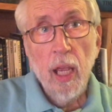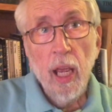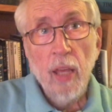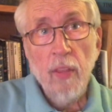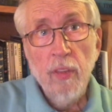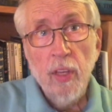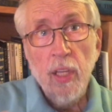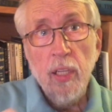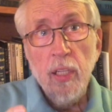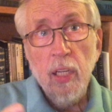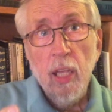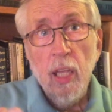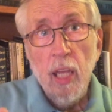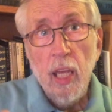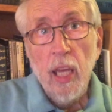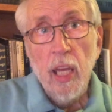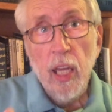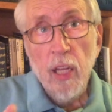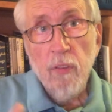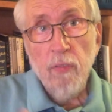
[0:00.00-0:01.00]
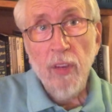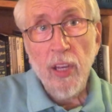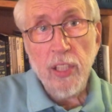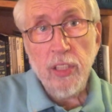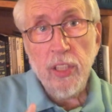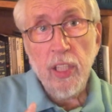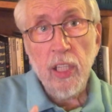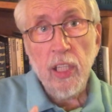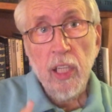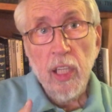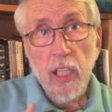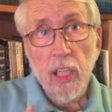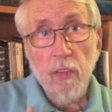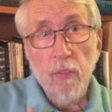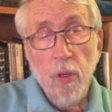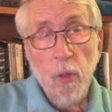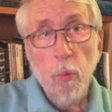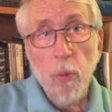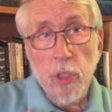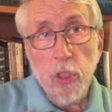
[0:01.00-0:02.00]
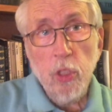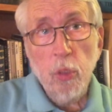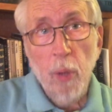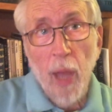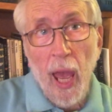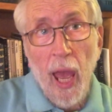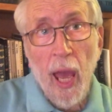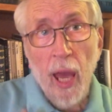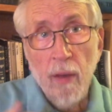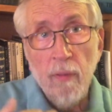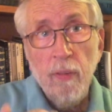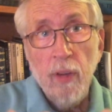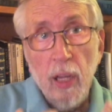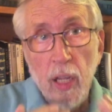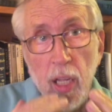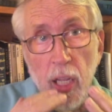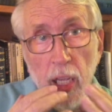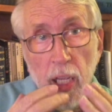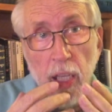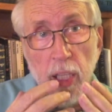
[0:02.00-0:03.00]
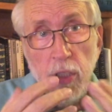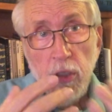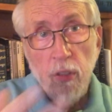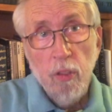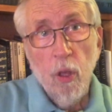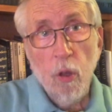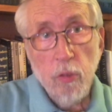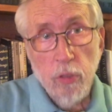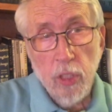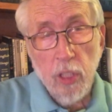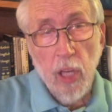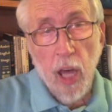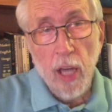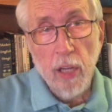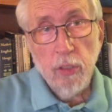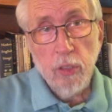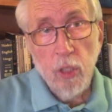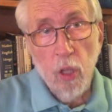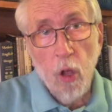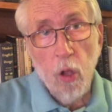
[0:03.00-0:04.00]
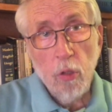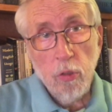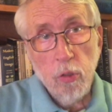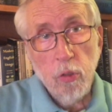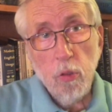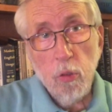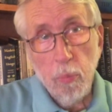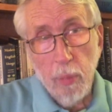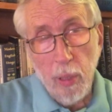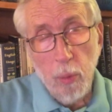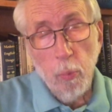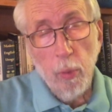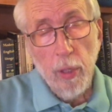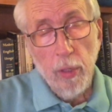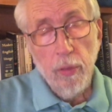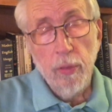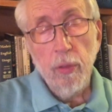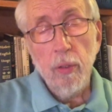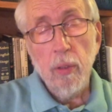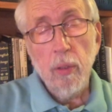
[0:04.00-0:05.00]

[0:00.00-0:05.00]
and then investing, giving what you have into those that God has called you to be with.